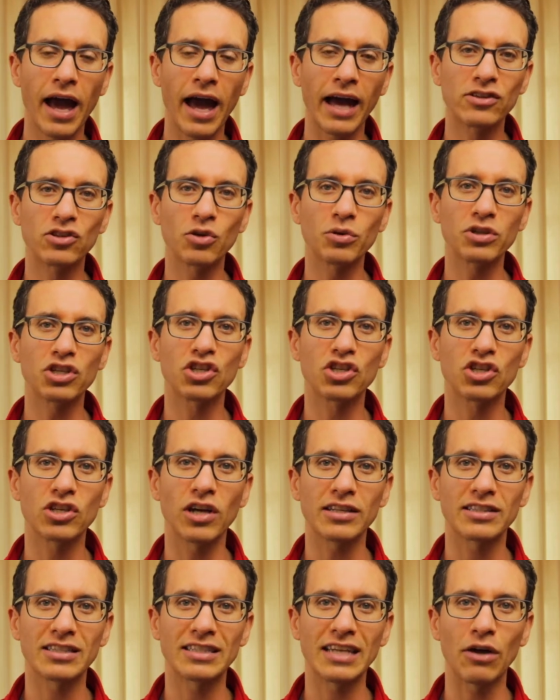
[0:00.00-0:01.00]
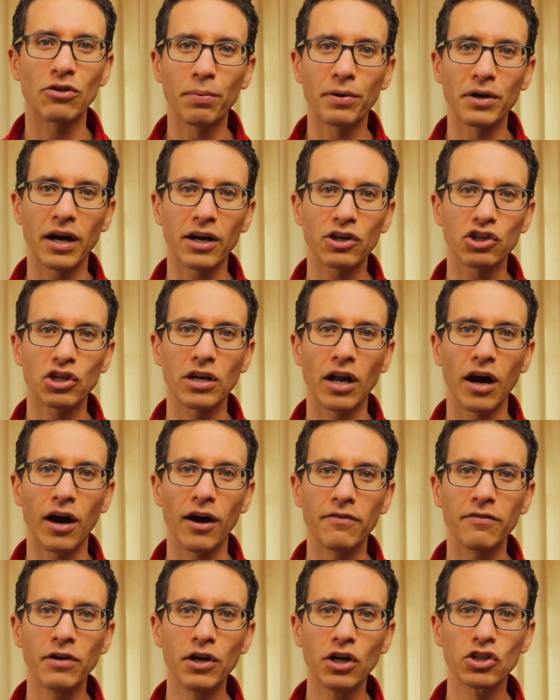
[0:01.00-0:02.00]
and so it shuts down production
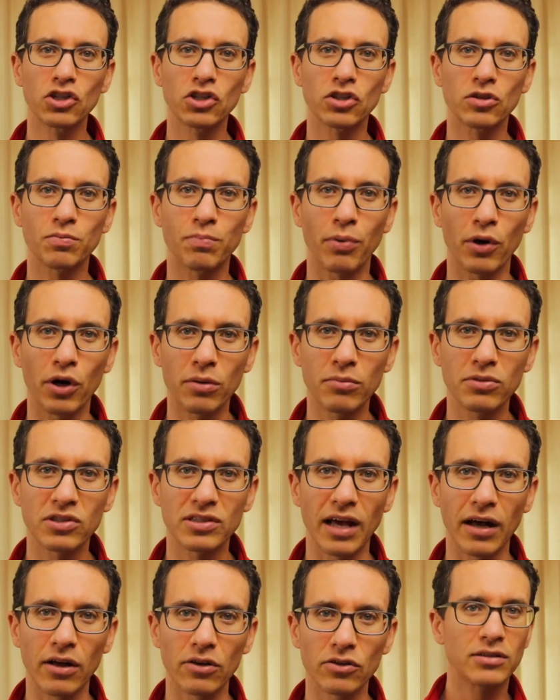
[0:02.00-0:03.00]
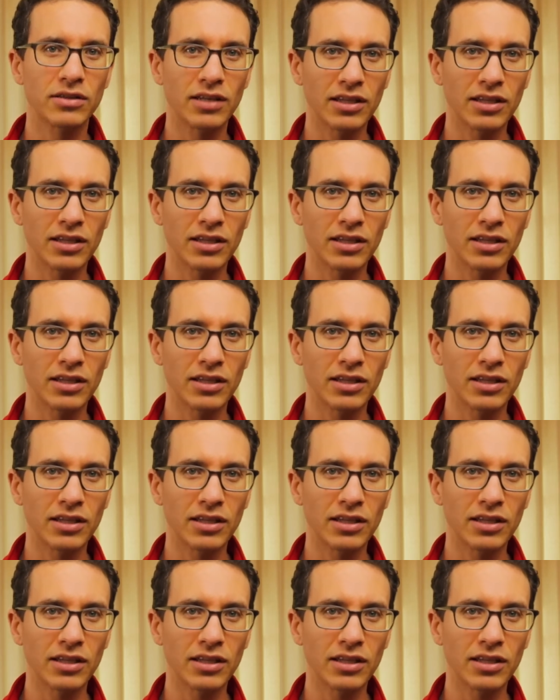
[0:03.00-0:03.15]
of sperm cells.